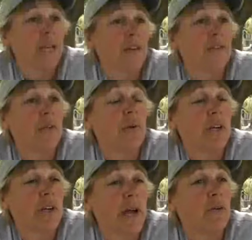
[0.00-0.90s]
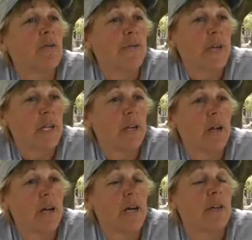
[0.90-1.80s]
so that we could outfit
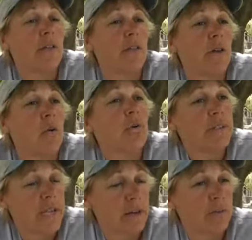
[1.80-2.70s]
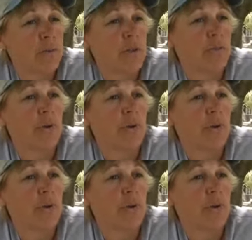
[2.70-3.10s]
uh, the old kennel room